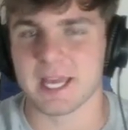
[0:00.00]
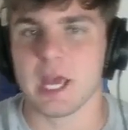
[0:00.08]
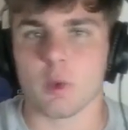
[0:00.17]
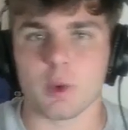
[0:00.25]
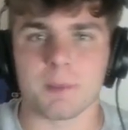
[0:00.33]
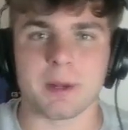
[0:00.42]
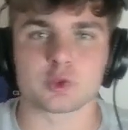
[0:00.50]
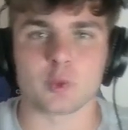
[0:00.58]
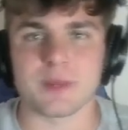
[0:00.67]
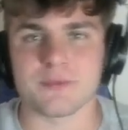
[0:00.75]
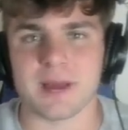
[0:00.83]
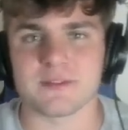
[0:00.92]
We're about
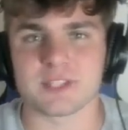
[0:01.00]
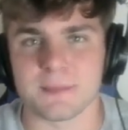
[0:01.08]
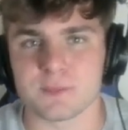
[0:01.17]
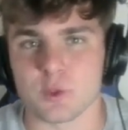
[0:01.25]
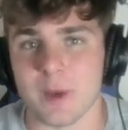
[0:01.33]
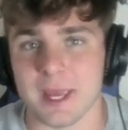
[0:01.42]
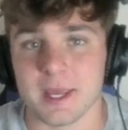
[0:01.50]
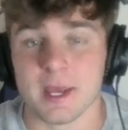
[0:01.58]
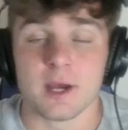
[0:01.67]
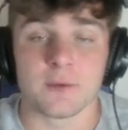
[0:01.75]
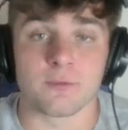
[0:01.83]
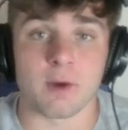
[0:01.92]
25 subs away
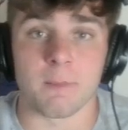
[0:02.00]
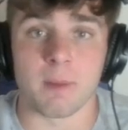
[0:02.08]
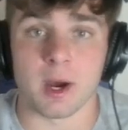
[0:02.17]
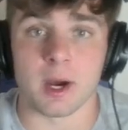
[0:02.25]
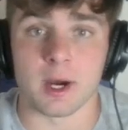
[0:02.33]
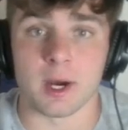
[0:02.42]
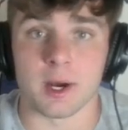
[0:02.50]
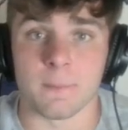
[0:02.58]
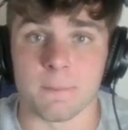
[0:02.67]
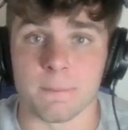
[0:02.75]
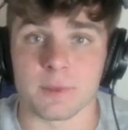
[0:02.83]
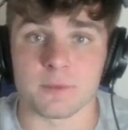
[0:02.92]
from um,
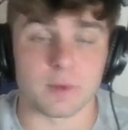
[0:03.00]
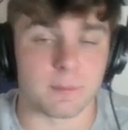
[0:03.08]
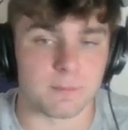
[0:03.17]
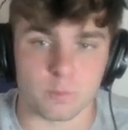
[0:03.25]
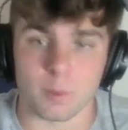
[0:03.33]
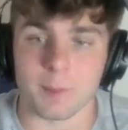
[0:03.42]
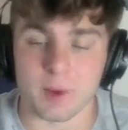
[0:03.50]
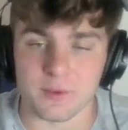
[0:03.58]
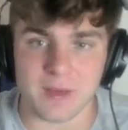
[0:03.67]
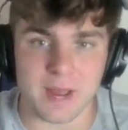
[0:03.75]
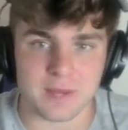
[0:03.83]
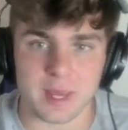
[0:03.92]
from
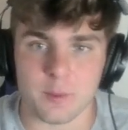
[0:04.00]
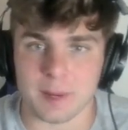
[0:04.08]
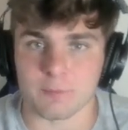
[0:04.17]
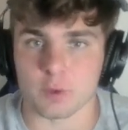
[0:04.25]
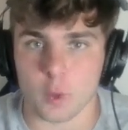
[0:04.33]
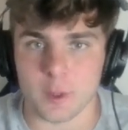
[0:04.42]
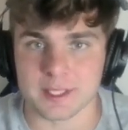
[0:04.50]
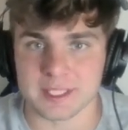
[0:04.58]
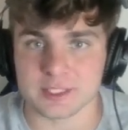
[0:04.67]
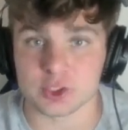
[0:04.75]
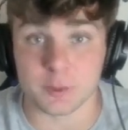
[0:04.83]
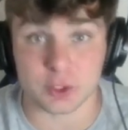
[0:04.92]
1.5K when I'm recording this,
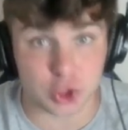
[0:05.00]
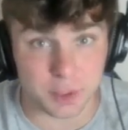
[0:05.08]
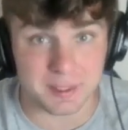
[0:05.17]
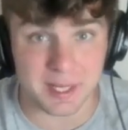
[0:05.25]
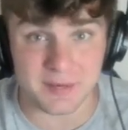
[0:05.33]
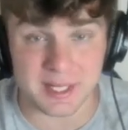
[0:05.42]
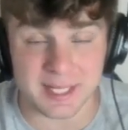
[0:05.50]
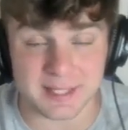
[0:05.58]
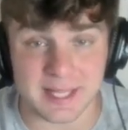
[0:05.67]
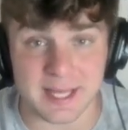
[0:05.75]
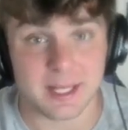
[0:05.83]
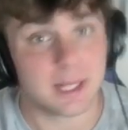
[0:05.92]
so we should be able to hit
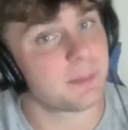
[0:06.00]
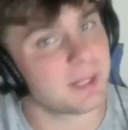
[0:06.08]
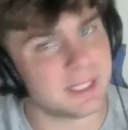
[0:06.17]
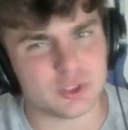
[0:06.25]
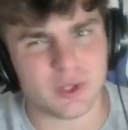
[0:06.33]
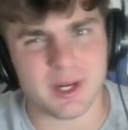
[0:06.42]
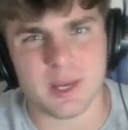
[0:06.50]
that. But let's try to hit